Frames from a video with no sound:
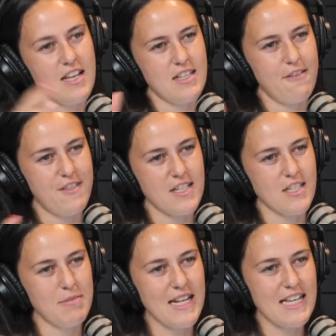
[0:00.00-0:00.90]
if there's going
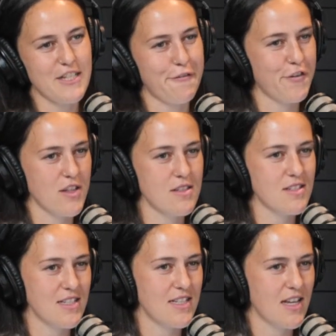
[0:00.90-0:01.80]
to be like a
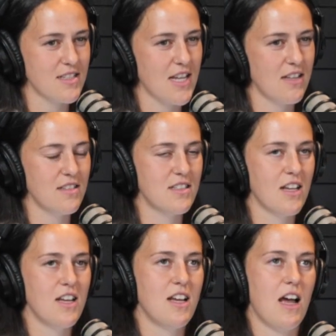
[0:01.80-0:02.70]
difference in that sense.
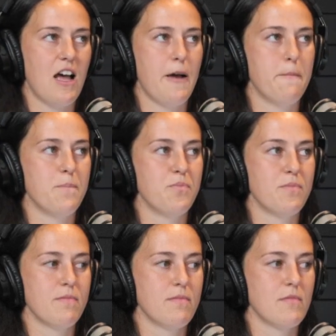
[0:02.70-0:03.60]

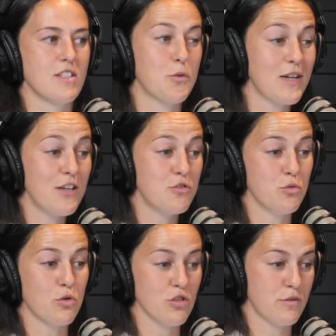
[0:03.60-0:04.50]
Because like when I used to
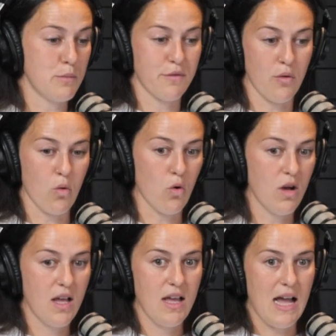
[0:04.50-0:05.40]
do CrossFit before,
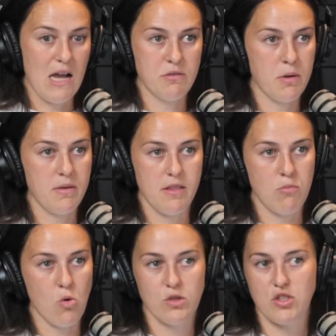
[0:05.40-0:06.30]
I was probably the
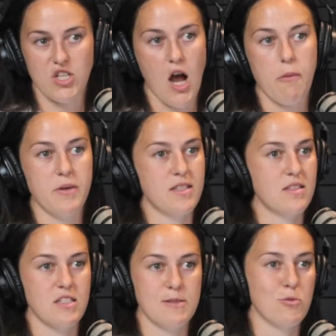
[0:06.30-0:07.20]
most sharpest
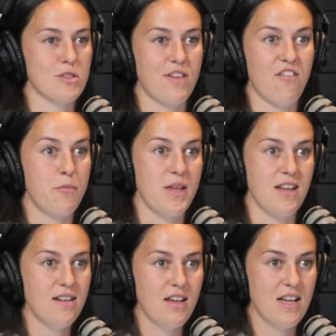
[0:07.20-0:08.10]
and explosive I've ever
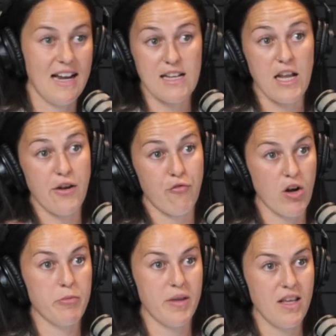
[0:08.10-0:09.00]
been, like in
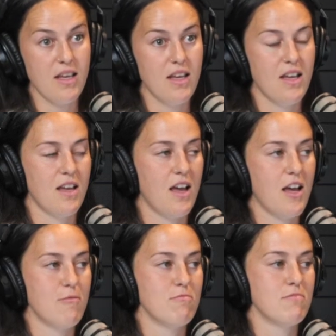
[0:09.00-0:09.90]
rugby.
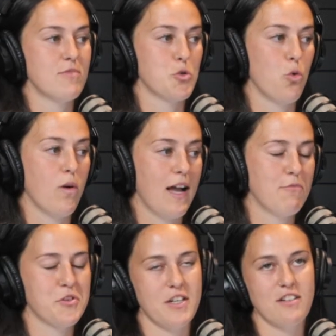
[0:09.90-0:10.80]
So
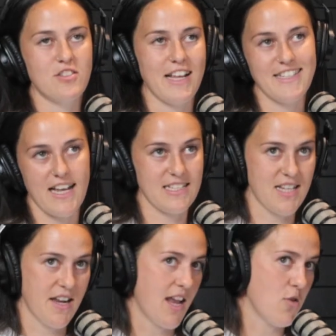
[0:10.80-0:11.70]
I'm gonna like test
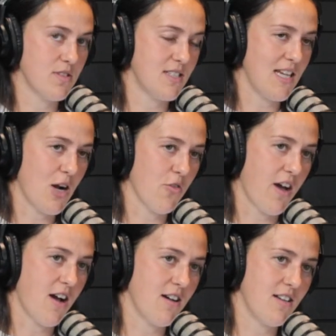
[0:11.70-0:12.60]
that now and see how
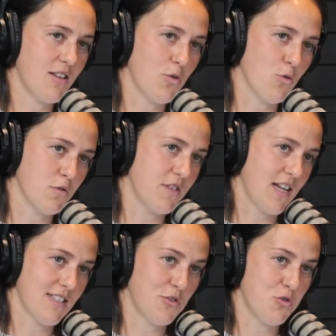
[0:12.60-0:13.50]
that goes over the
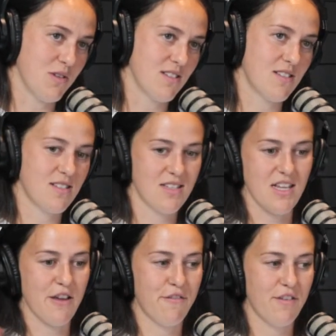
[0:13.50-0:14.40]
next like 2 months to
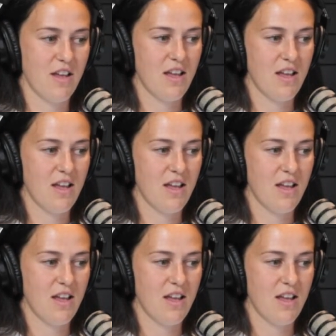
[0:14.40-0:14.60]
see if